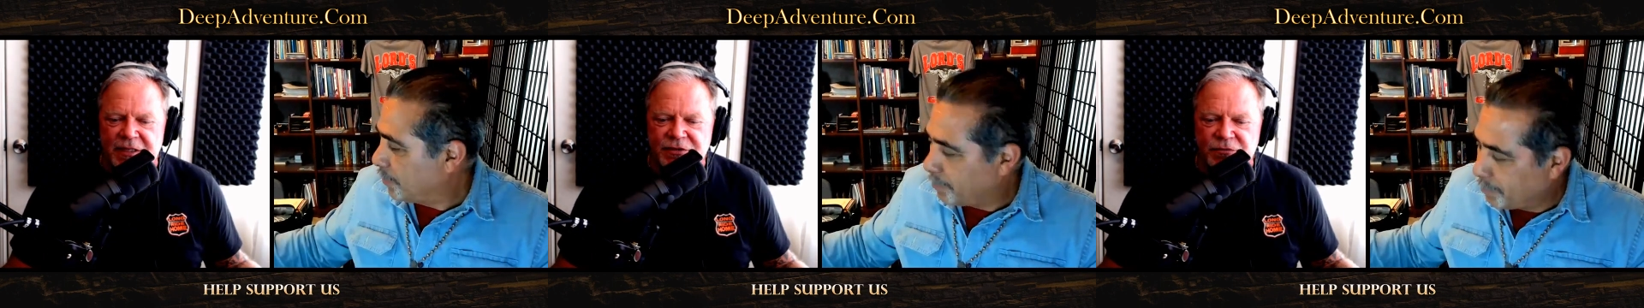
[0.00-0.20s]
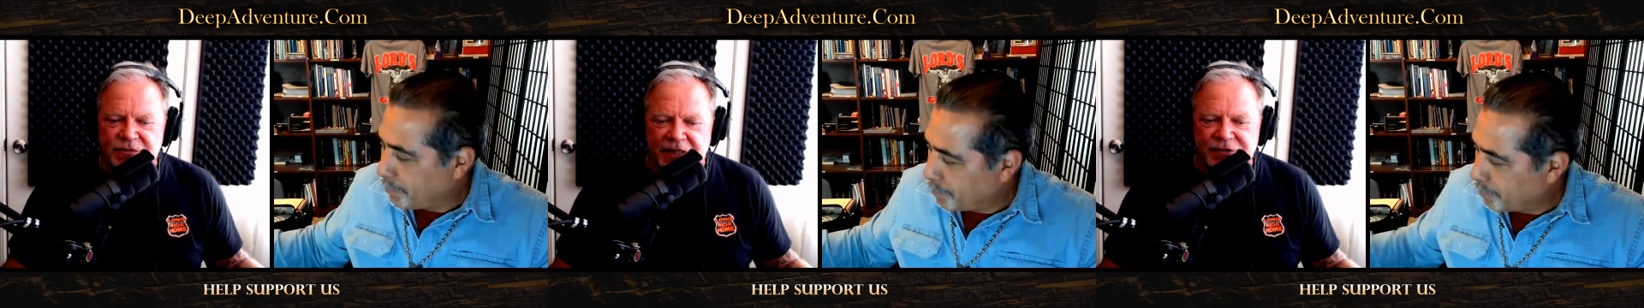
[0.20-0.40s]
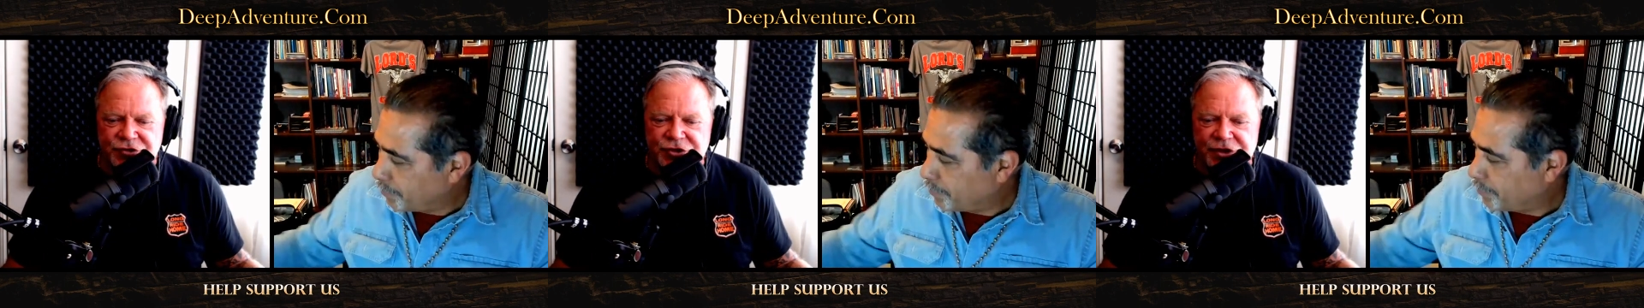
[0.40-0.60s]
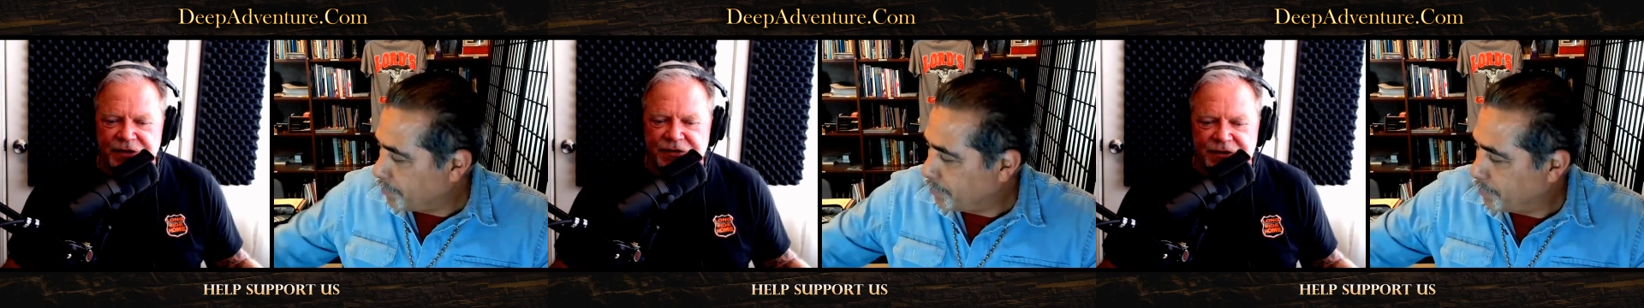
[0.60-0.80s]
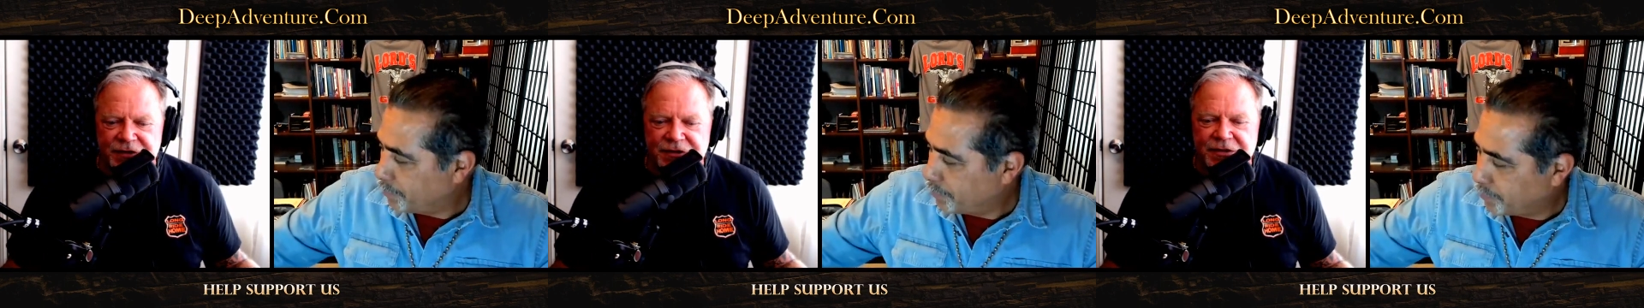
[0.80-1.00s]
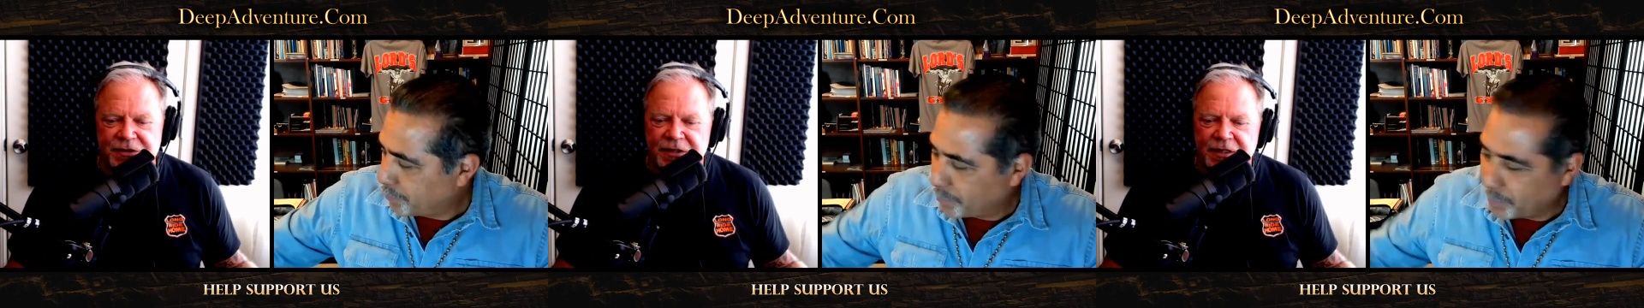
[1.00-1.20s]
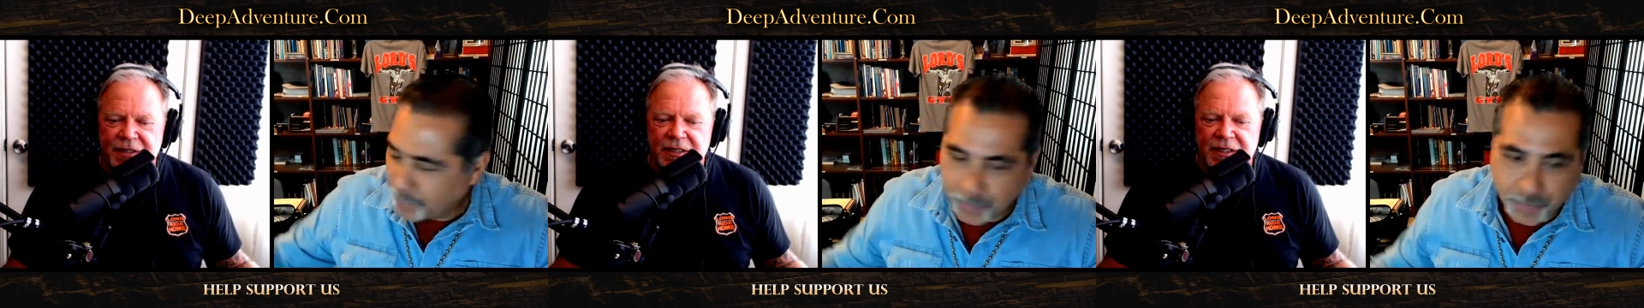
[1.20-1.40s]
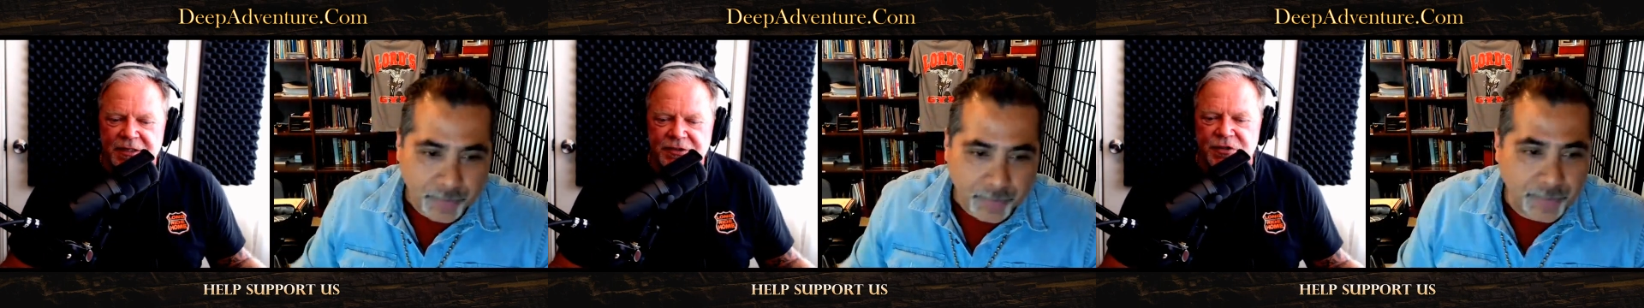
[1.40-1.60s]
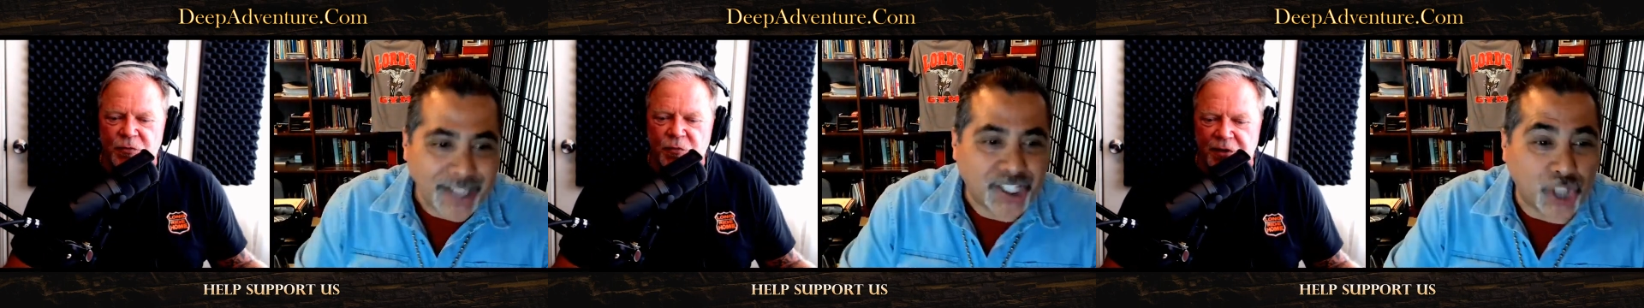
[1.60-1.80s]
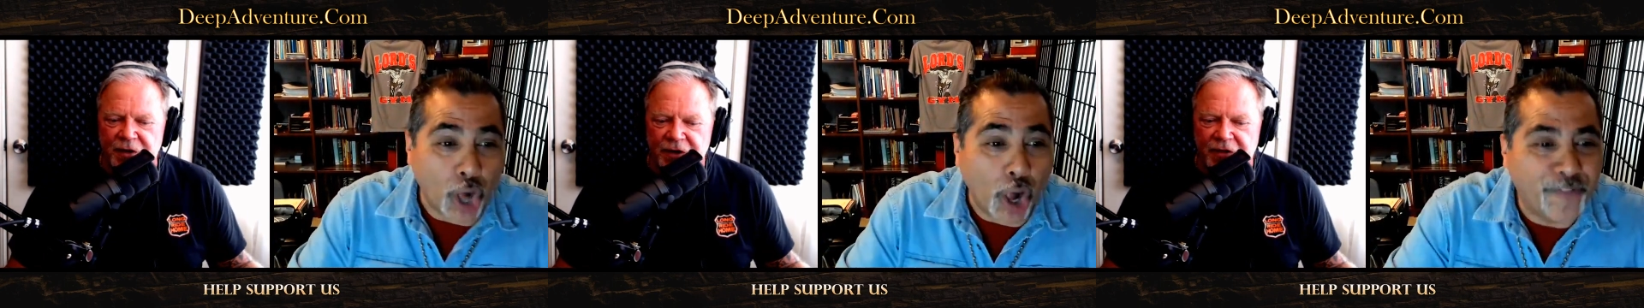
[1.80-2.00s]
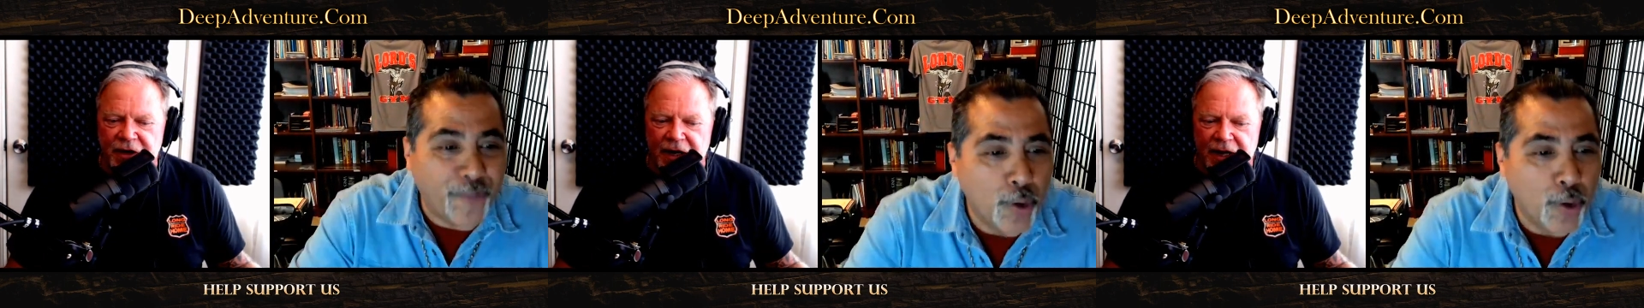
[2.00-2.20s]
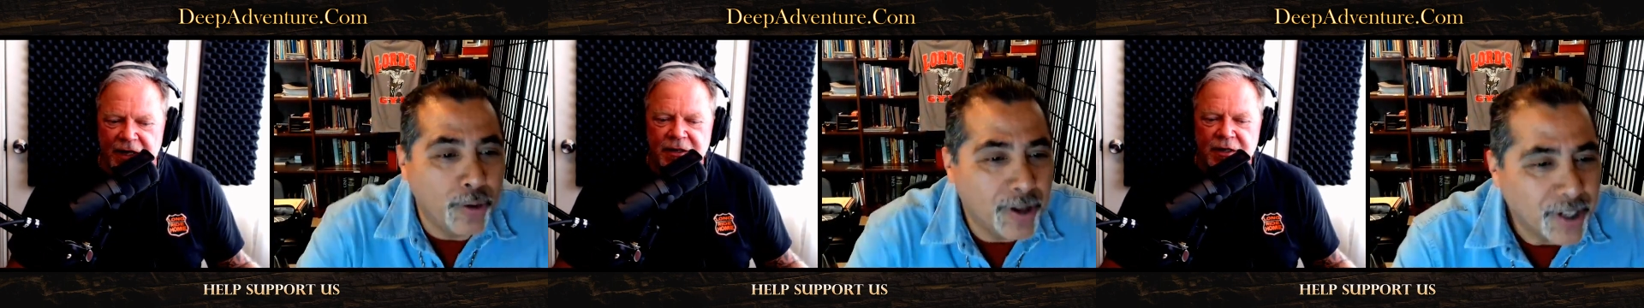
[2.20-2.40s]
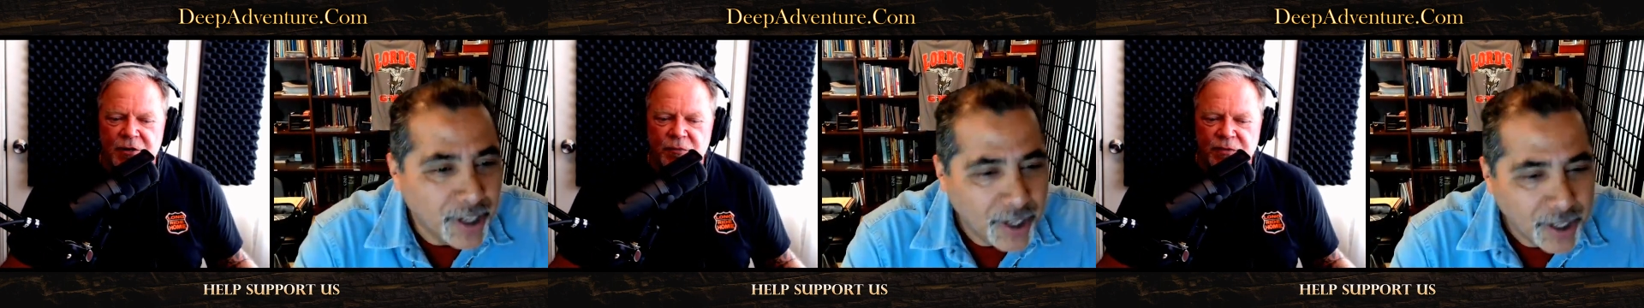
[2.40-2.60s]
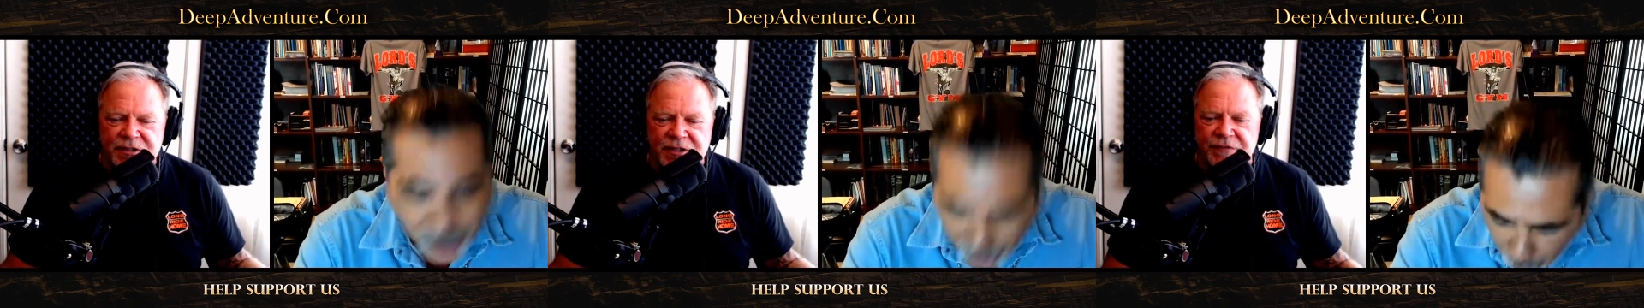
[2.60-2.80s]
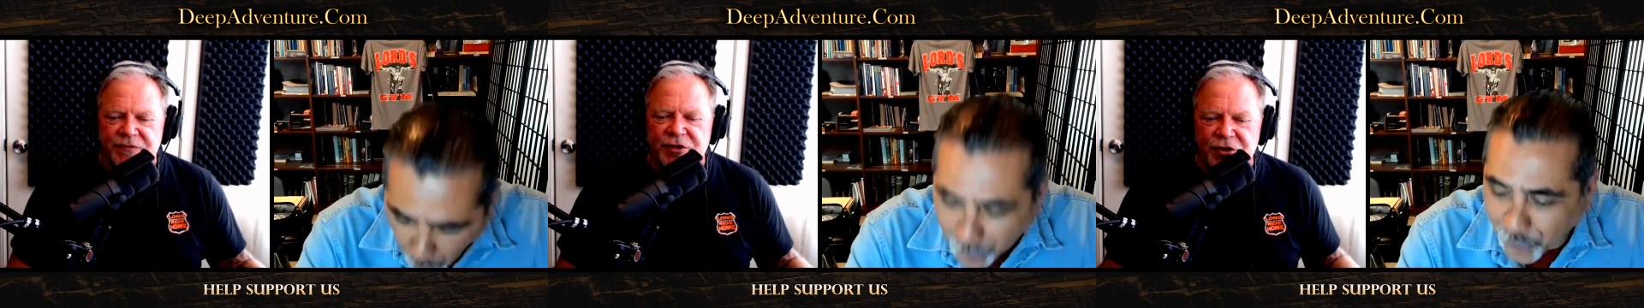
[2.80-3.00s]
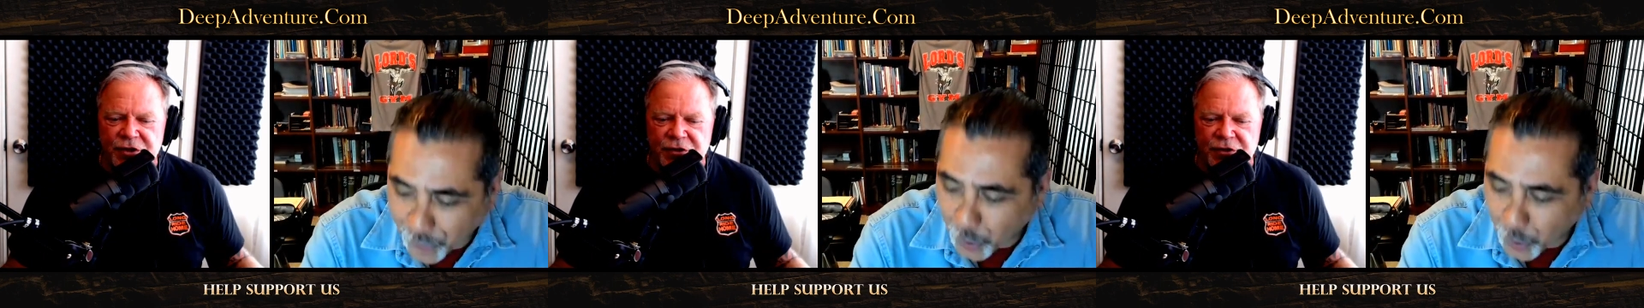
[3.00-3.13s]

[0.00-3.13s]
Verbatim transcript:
Speaker 1: that's that's Jesus. He's that's the Word of God. Receiving oh.